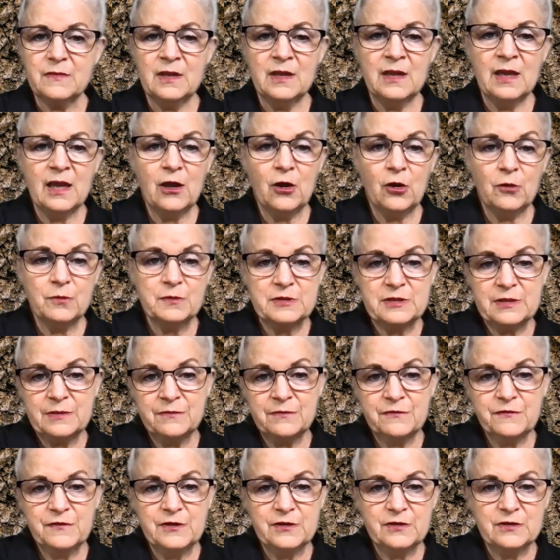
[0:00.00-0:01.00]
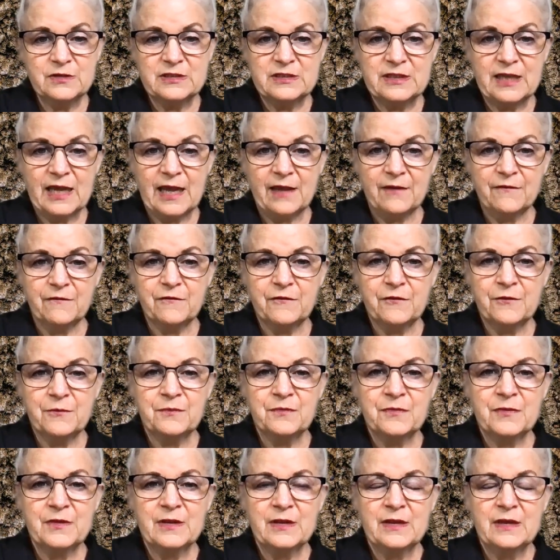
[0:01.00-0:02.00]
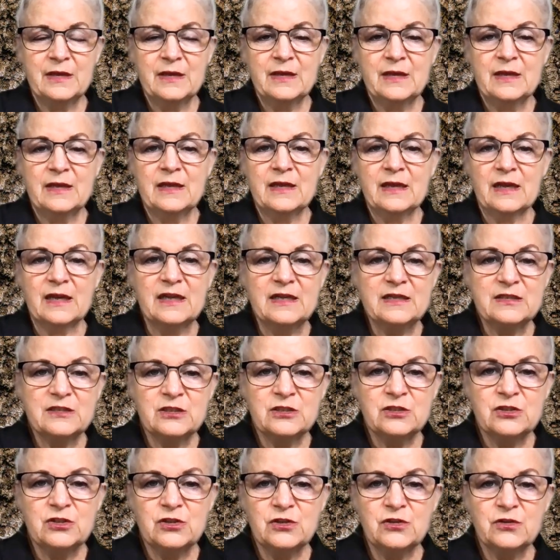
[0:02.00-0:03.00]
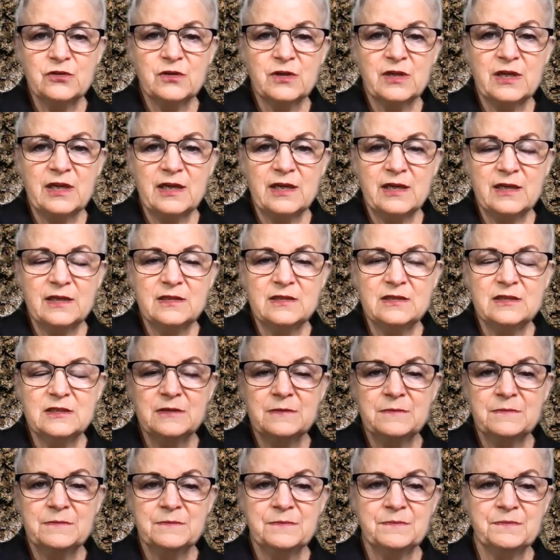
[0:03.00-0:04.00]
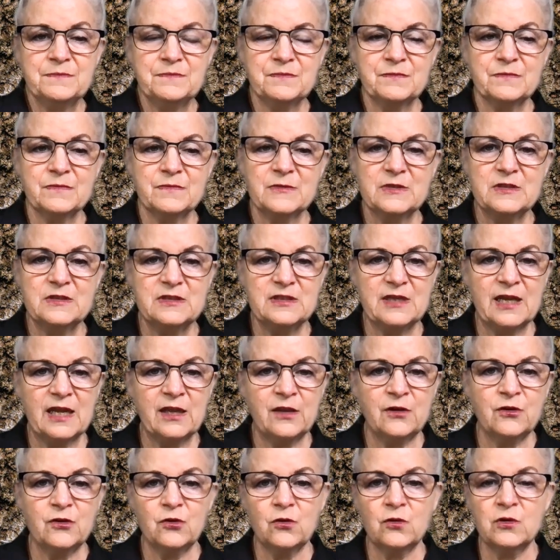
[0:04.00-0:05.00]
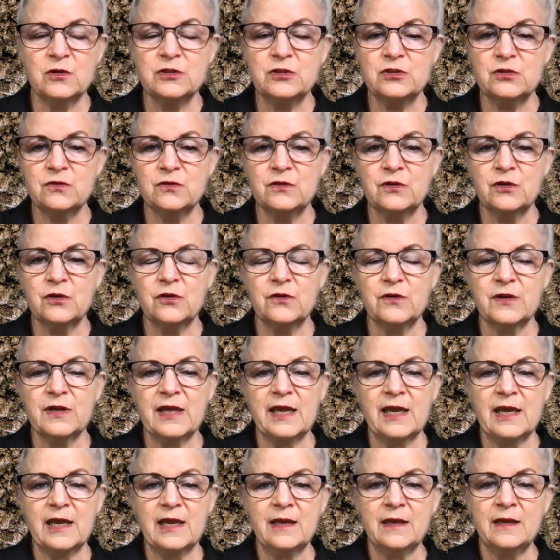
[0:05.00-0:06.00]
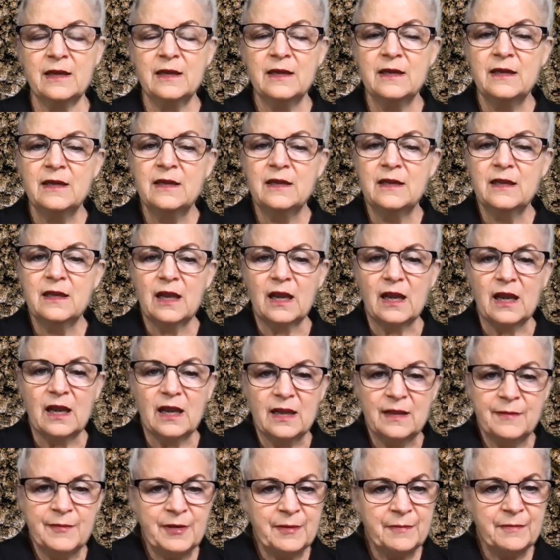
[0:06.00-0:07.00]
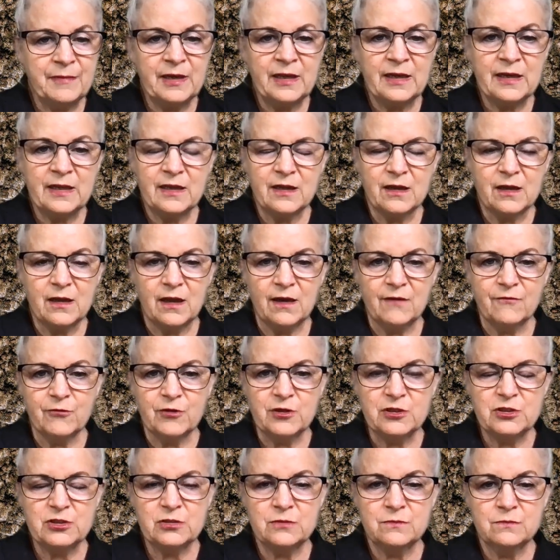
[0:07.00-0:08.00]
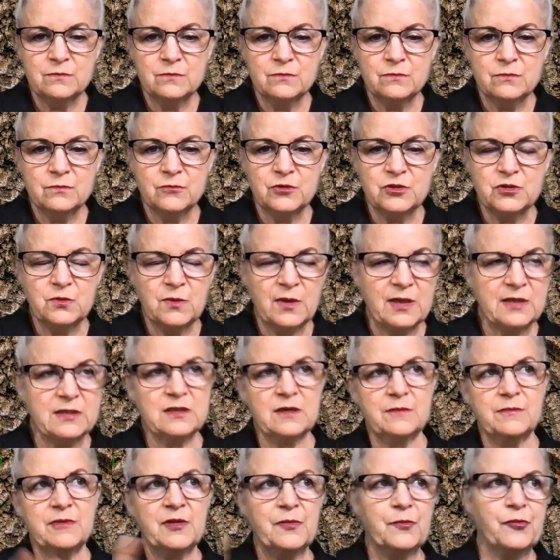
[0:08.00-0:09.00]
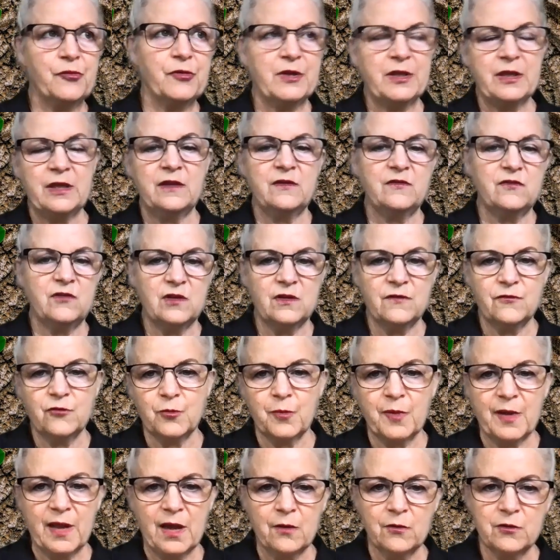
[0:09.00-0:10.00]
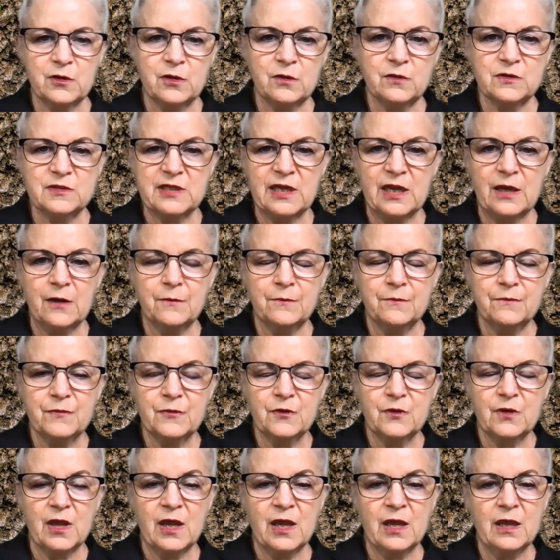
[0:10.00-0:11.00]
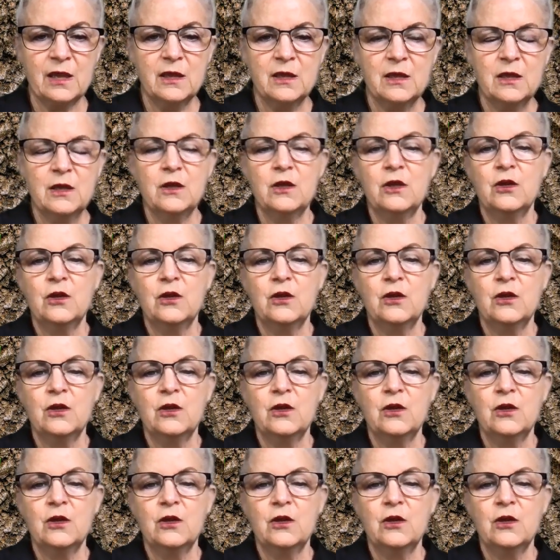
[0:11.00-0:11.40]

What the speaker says: and helps them feel safe. Listen to your kids. Stay indoors during the hurricane. Limit media coverage, which winds up being pretty easy if your power goes out, okay?